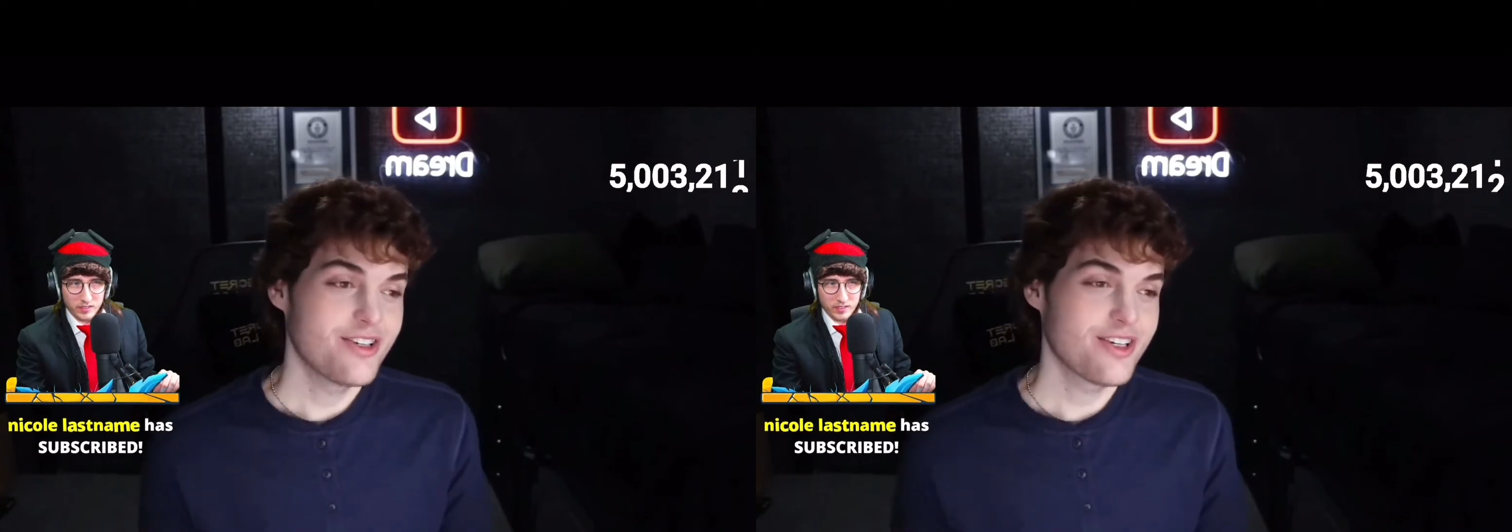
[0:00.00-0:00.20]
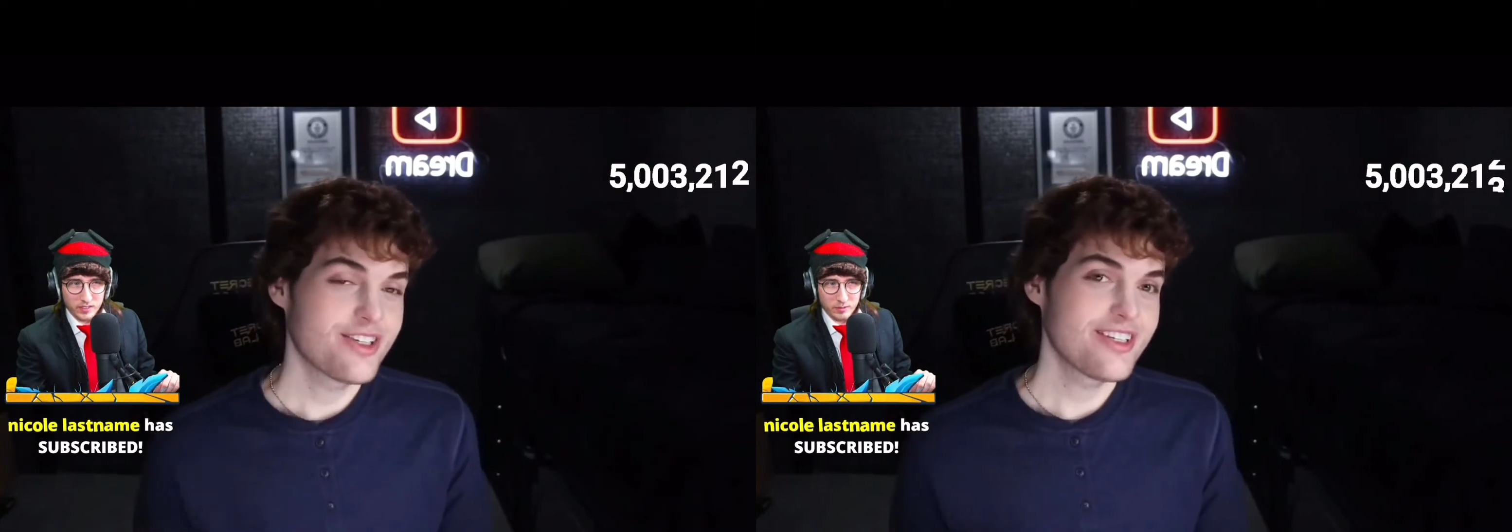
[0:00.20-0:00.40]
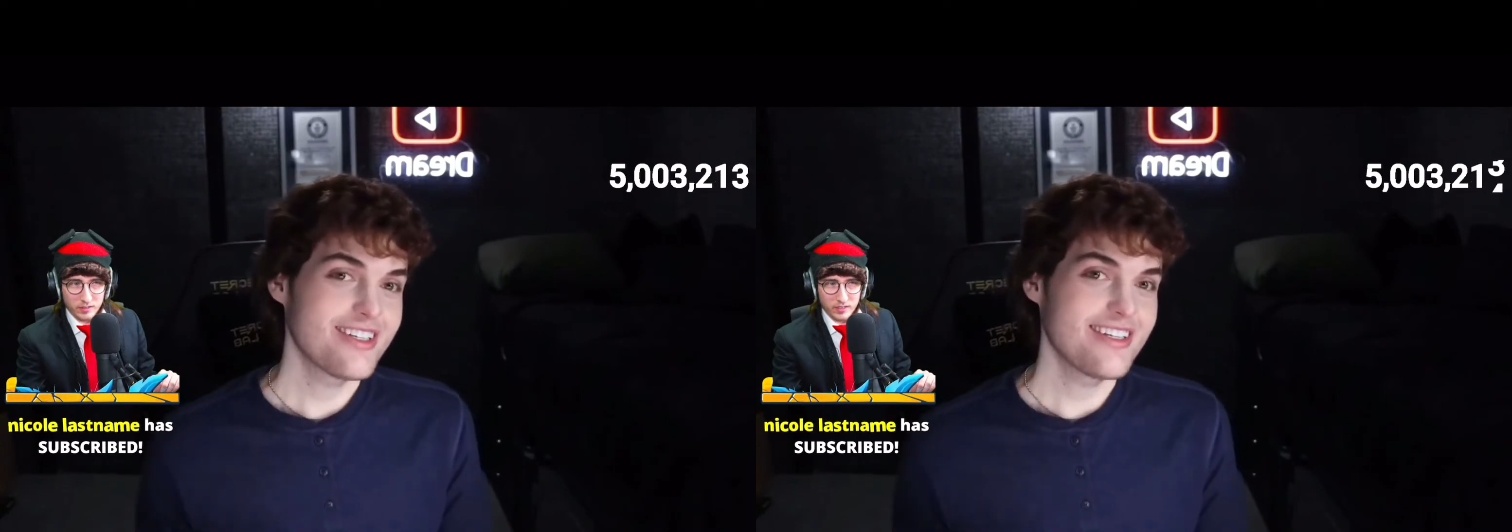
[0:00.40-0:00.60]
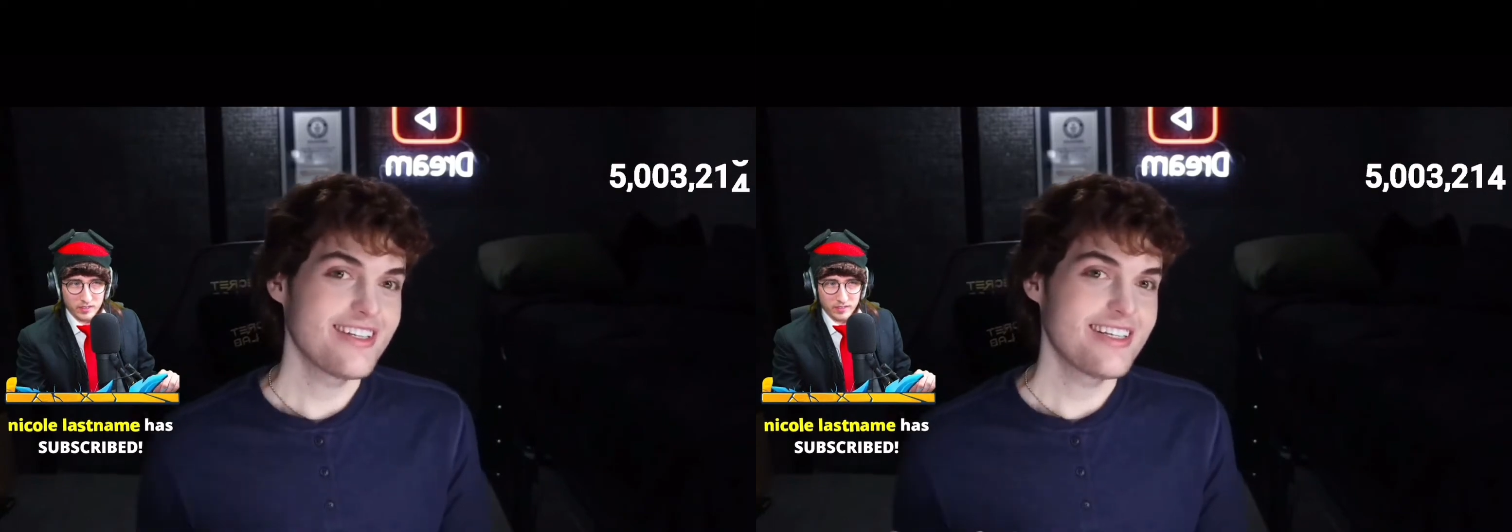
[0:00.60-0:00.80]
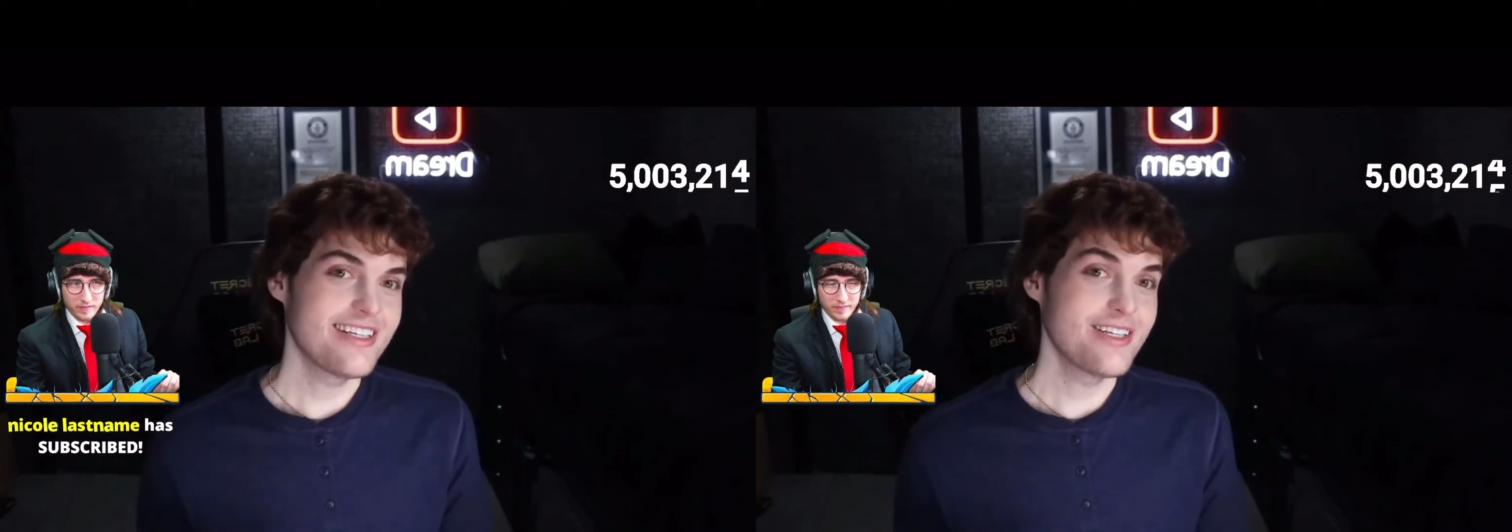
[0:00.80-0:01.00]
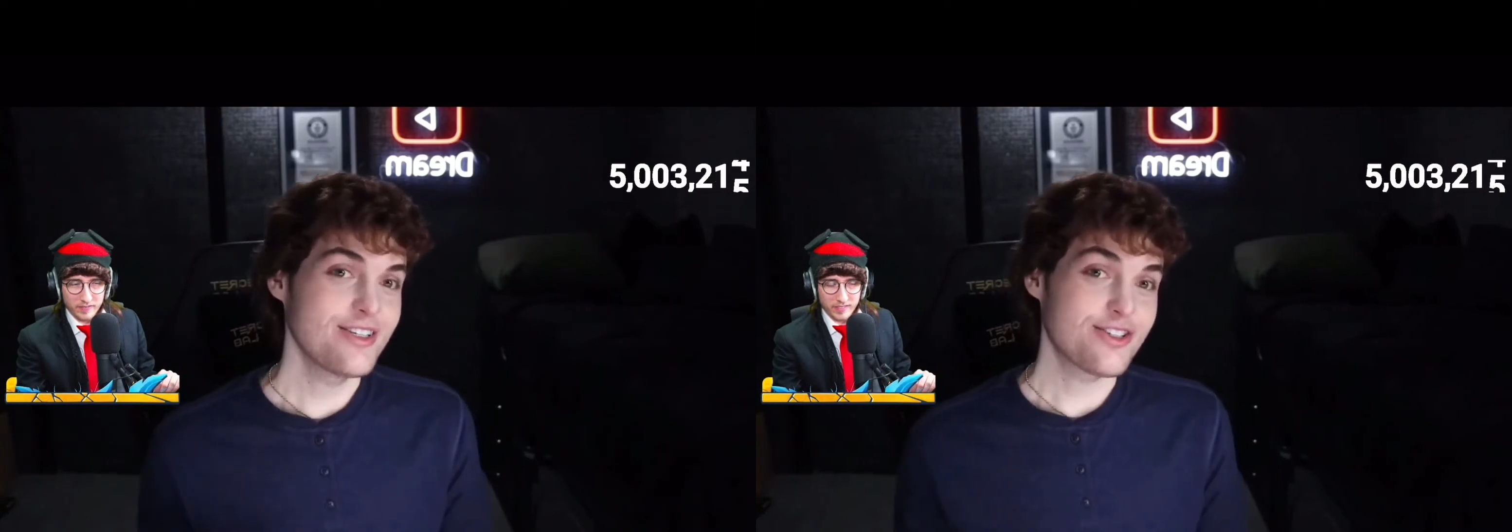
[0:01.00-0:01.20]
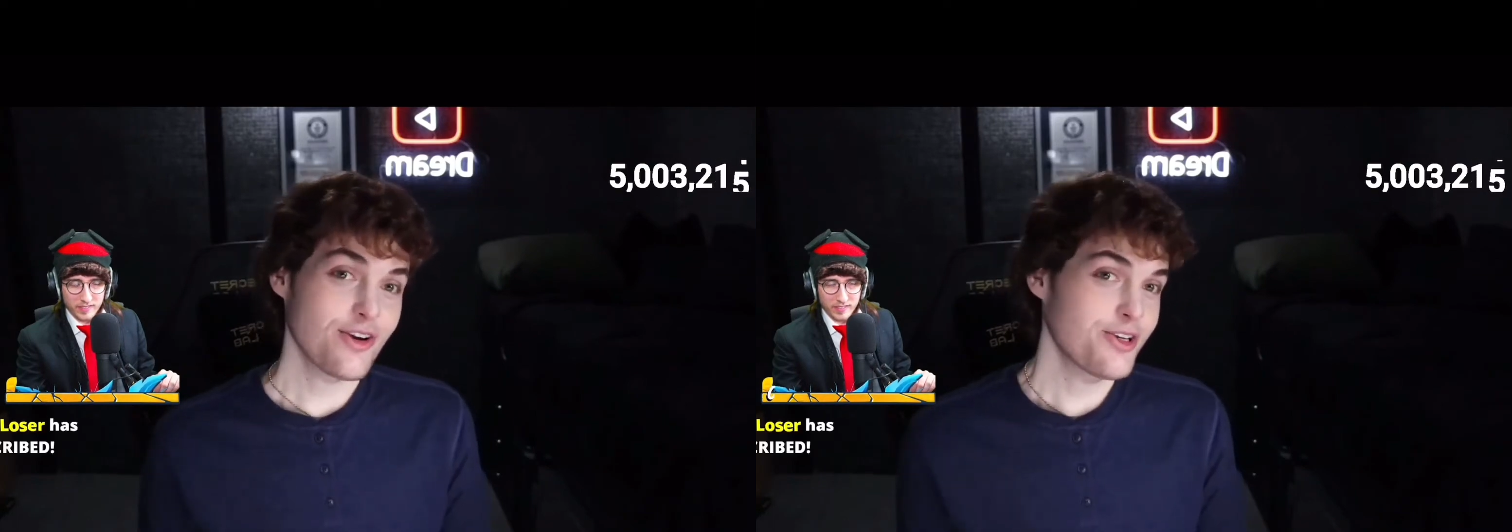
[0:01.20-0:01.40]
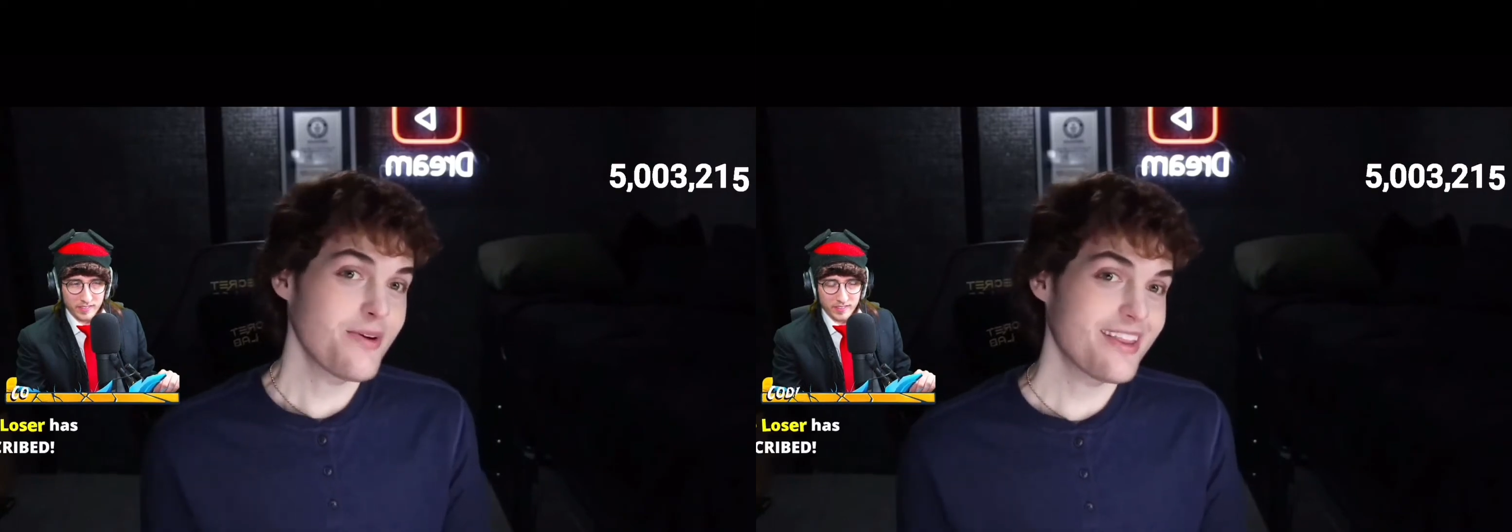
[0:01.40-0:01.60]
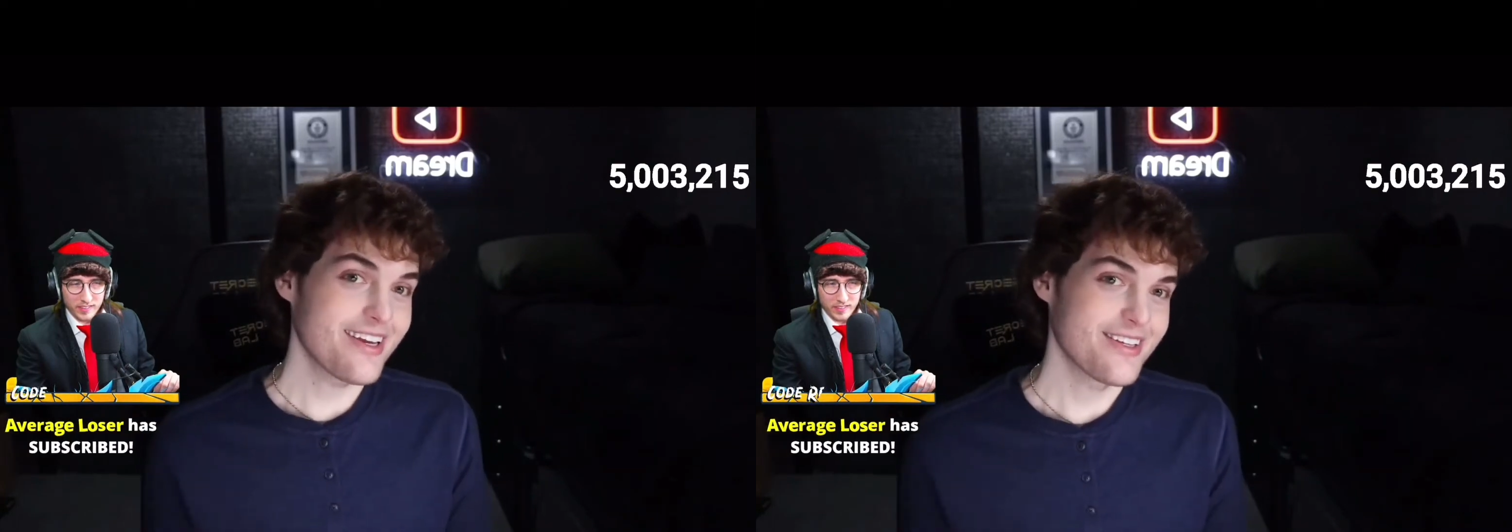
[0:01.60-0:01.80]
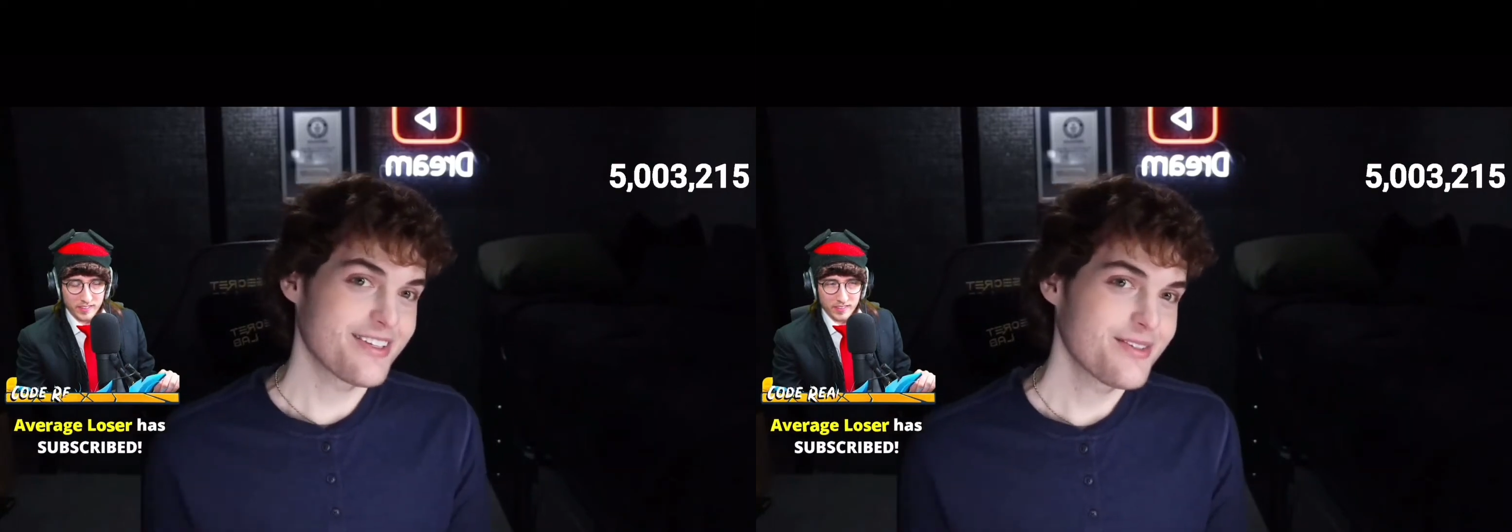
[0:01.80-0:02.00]
just start doing
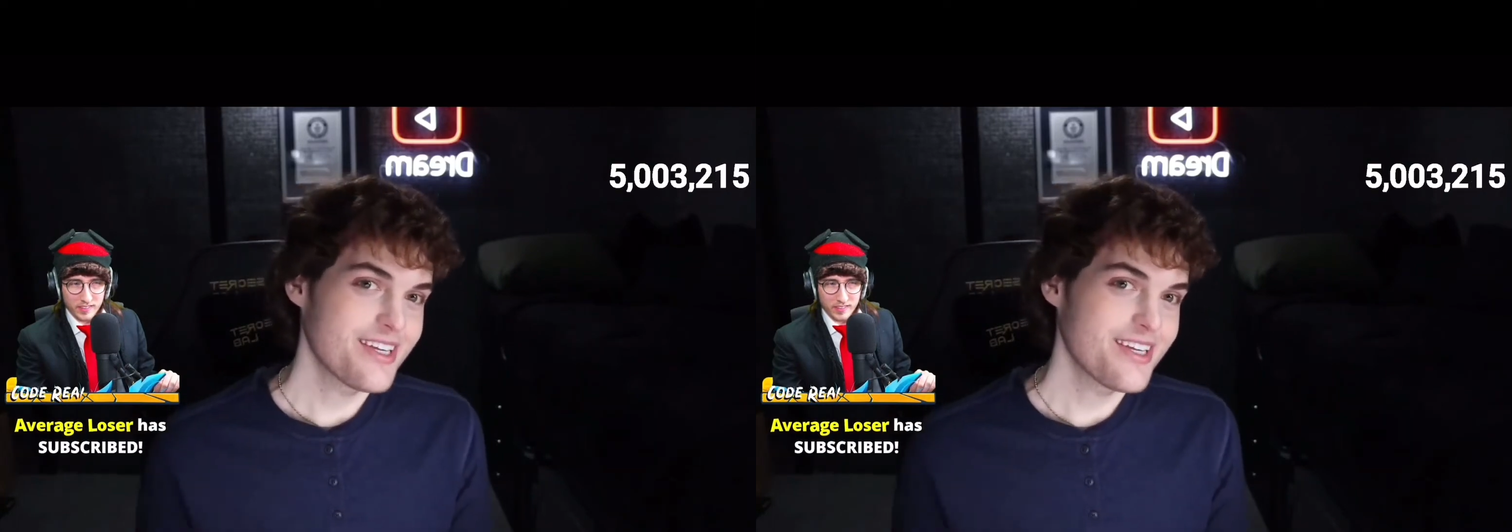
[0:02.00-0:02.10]
things,